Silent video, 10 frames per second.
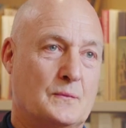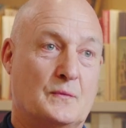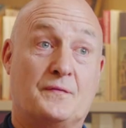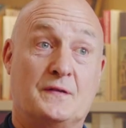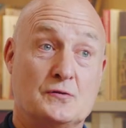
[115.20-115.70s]

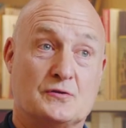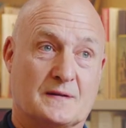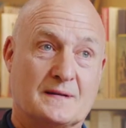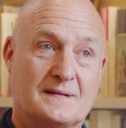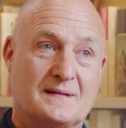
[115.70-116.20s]
With
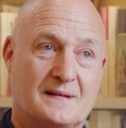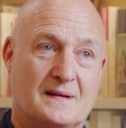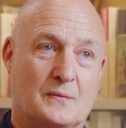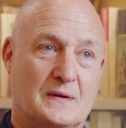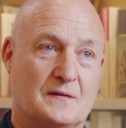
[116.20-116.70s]
fusion,
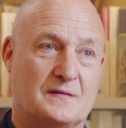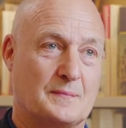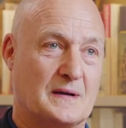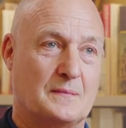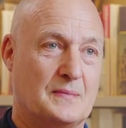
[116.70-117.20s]
we do
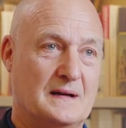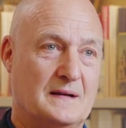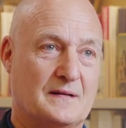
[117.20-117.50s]
something completely